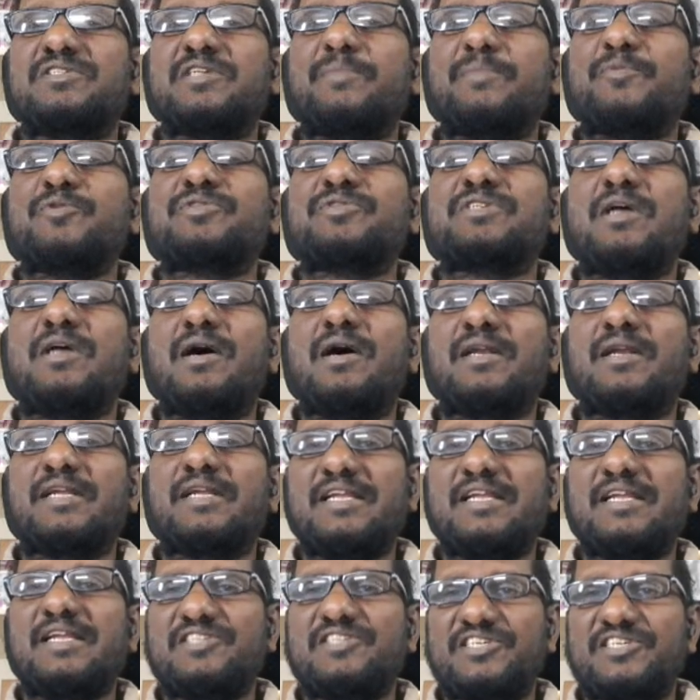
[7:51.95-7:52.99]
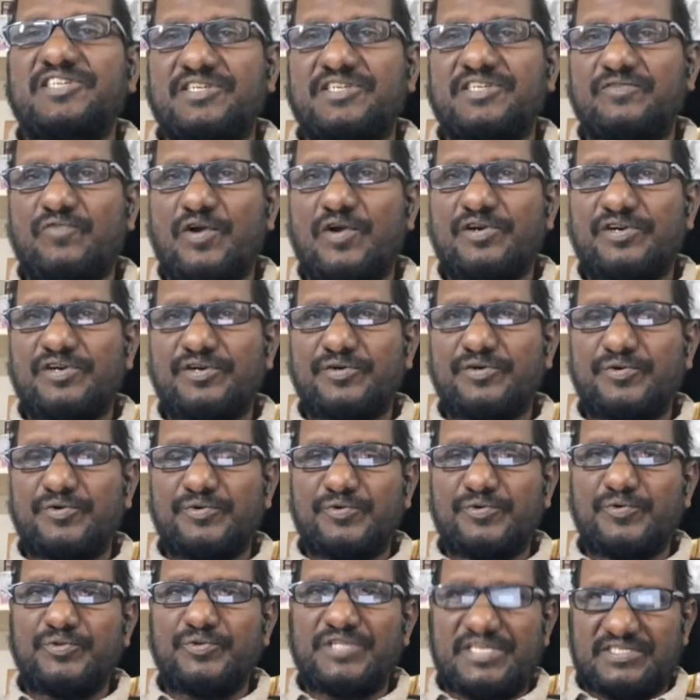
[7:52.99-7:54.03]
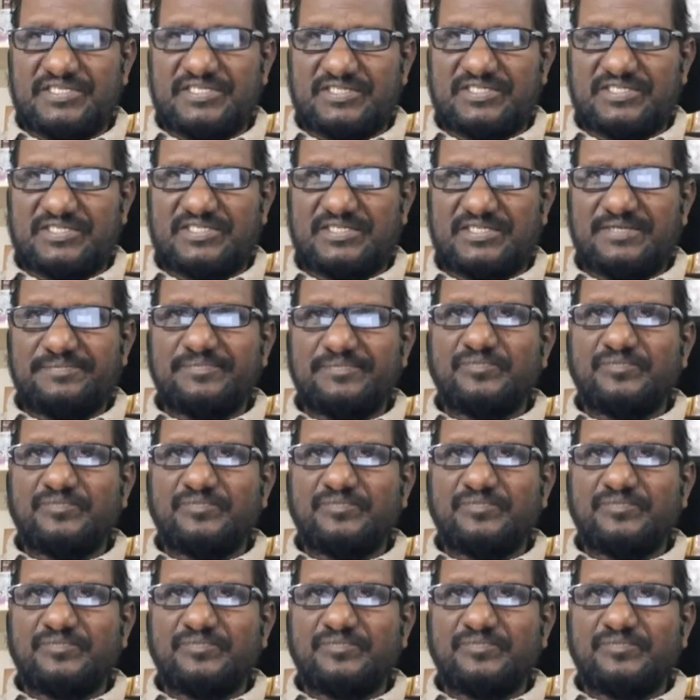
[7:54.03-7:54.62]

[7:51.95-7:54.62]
Suppose the organization wanted to do this